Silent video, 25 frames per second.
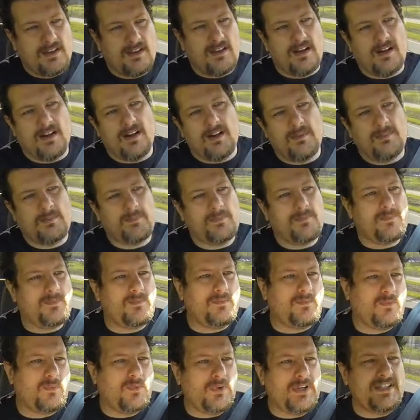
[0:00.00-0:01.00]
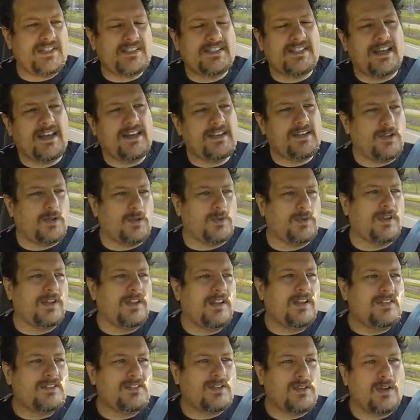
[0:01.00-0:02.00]
Um, resettled,
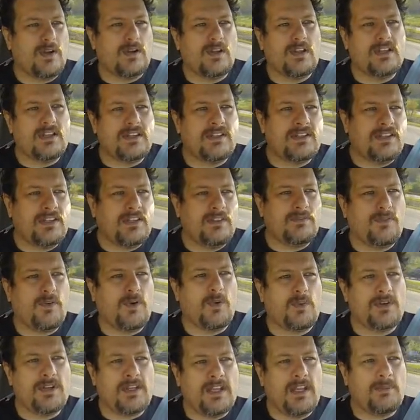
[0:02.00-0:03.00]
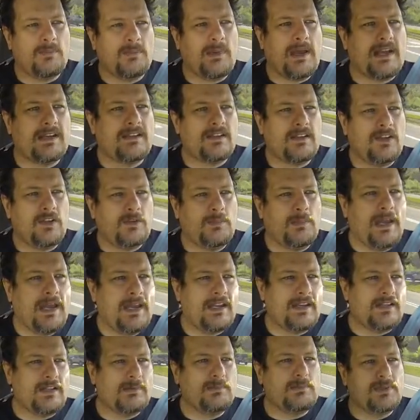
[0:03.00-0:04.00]
so they're looking to get forward to getting back to
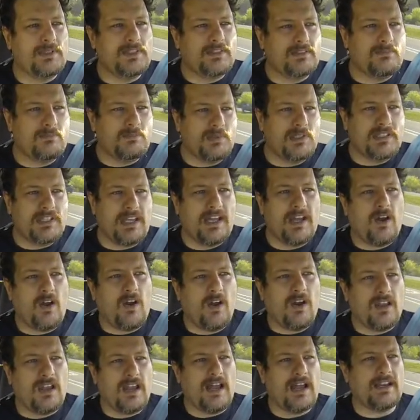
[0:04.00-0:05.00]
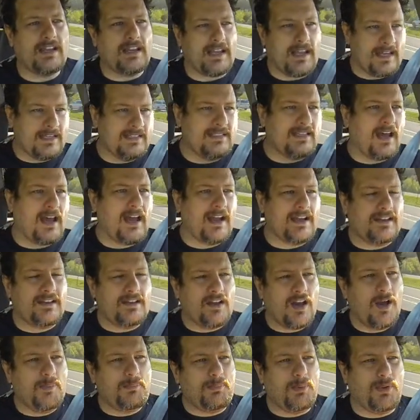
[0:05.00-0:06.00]
humanity. But but they are like a tight
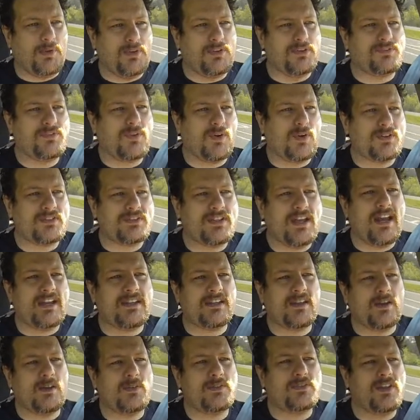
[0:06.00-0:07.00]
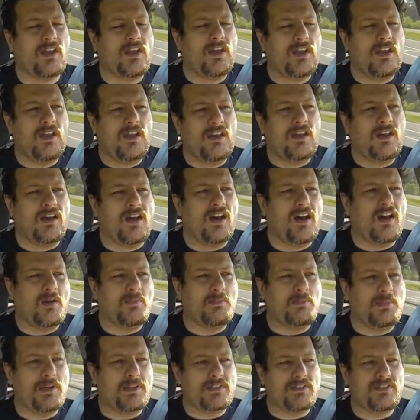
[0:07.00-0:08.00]
couple as far as that goes. Uh,
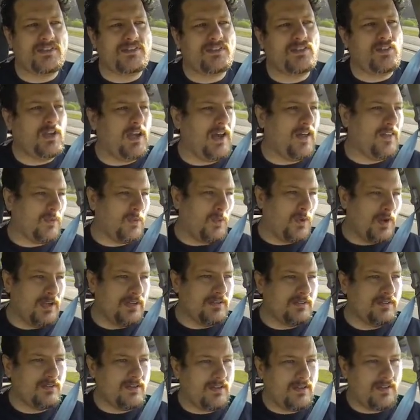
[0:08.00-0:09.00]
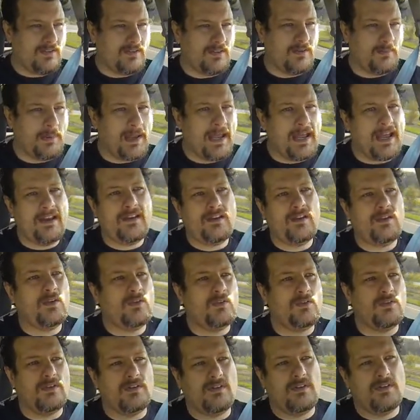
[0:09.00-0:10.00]
but just you got the one the man
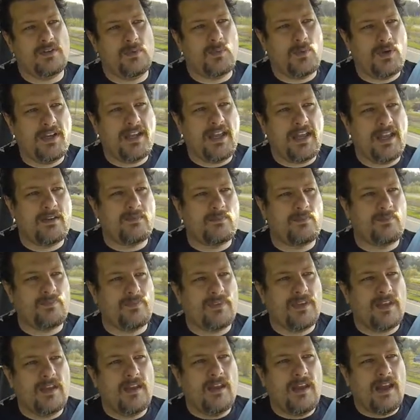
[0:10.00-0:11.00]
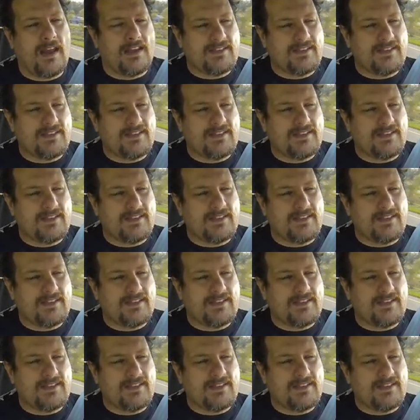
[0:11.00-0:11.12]
who, on the one hand,